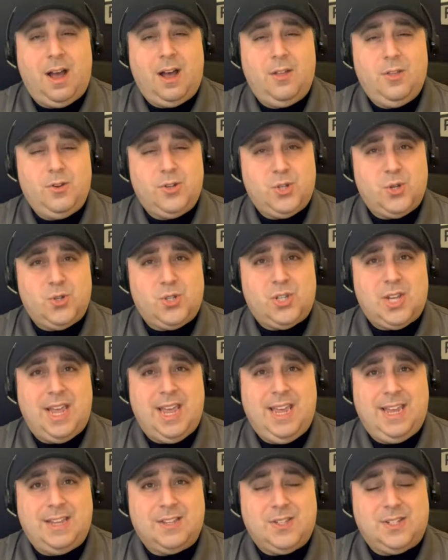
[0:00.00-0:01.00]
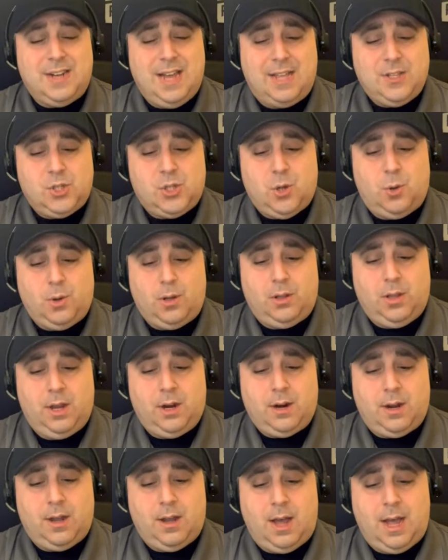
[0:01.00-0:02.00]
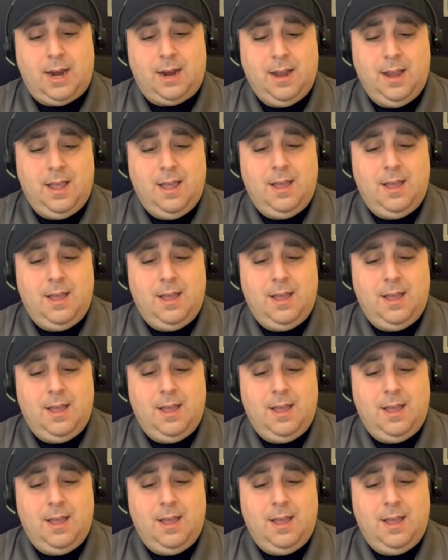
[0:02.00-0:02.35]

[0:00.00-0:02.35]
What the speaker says: Others are saying it's not so clear cut,